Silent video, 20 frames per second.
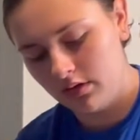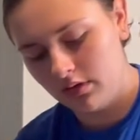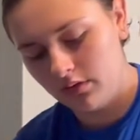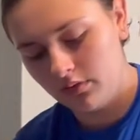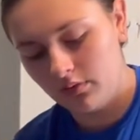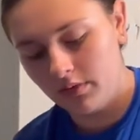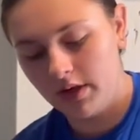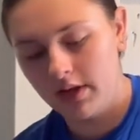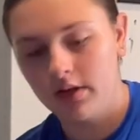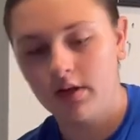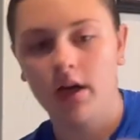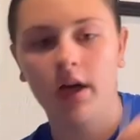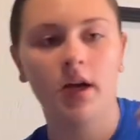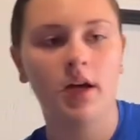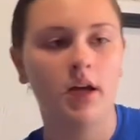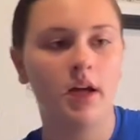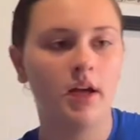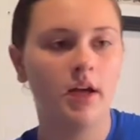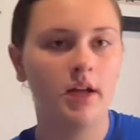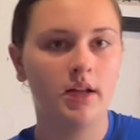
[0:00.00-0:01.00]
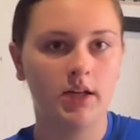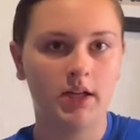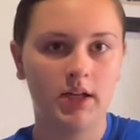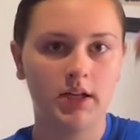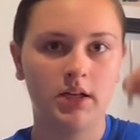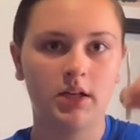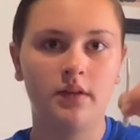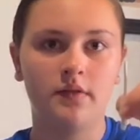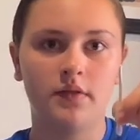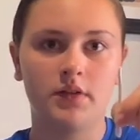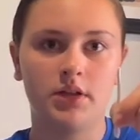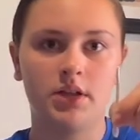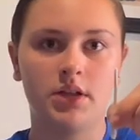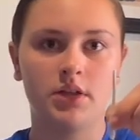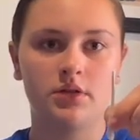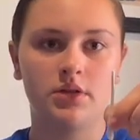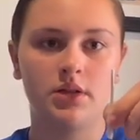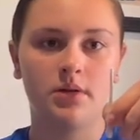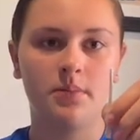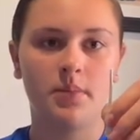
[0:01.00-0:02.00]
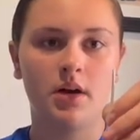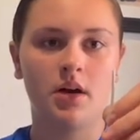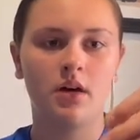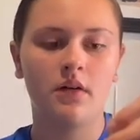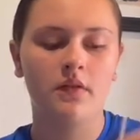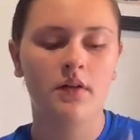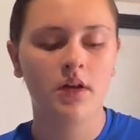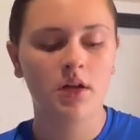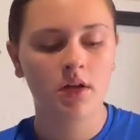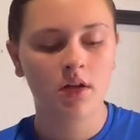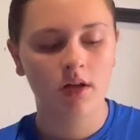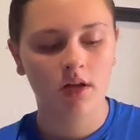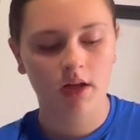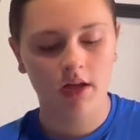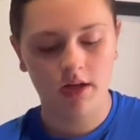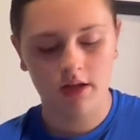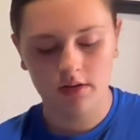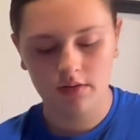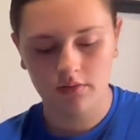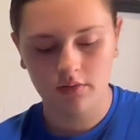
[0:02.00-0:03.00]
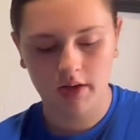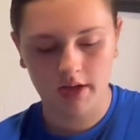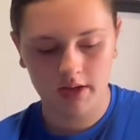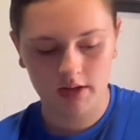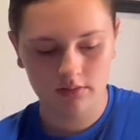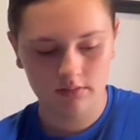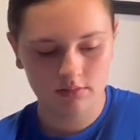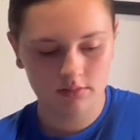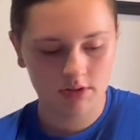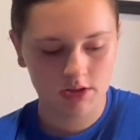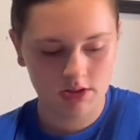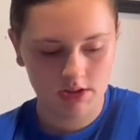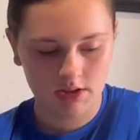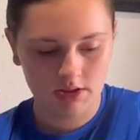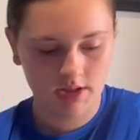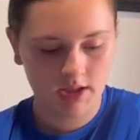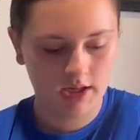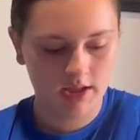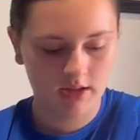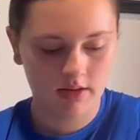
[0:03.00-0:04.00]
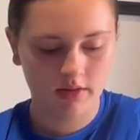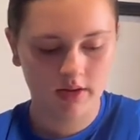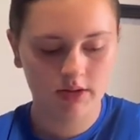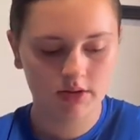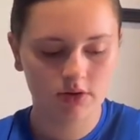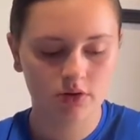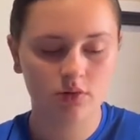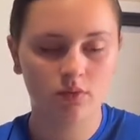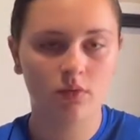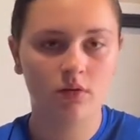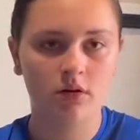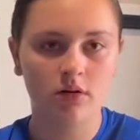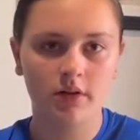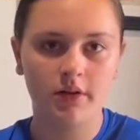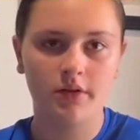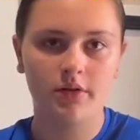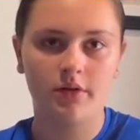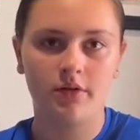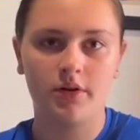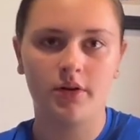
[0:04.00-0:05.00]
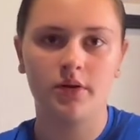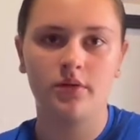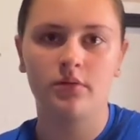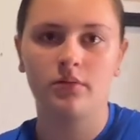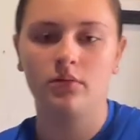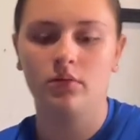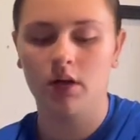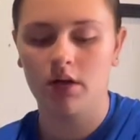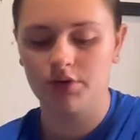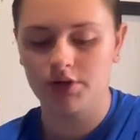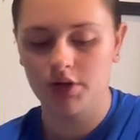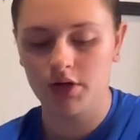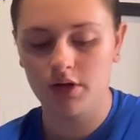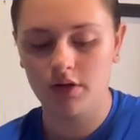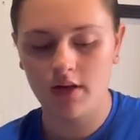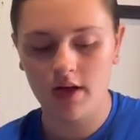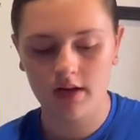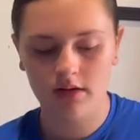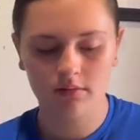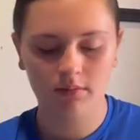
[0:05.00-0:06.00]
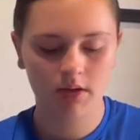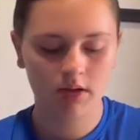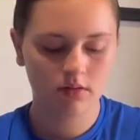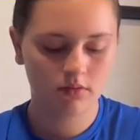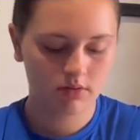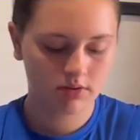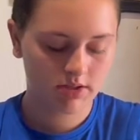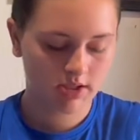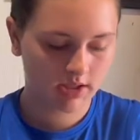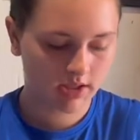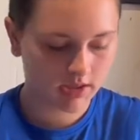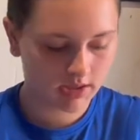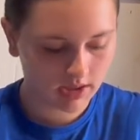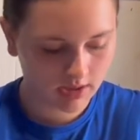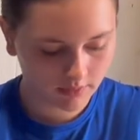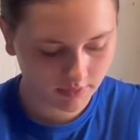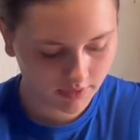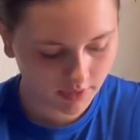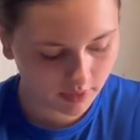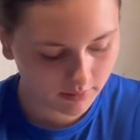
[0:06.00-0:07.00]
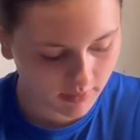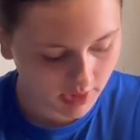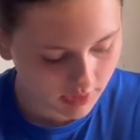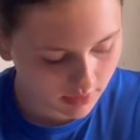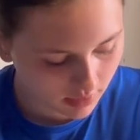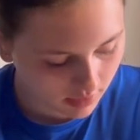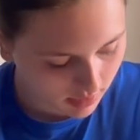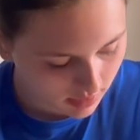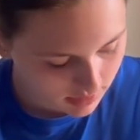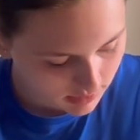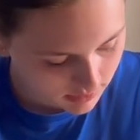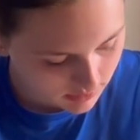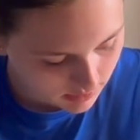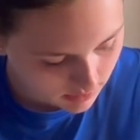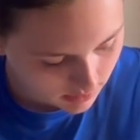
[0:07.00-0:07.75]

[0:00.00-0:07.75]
we cut an end of a Q-tip off and like just to take and like swirl it through. I'll show you that in a minute once I get done with all my dots.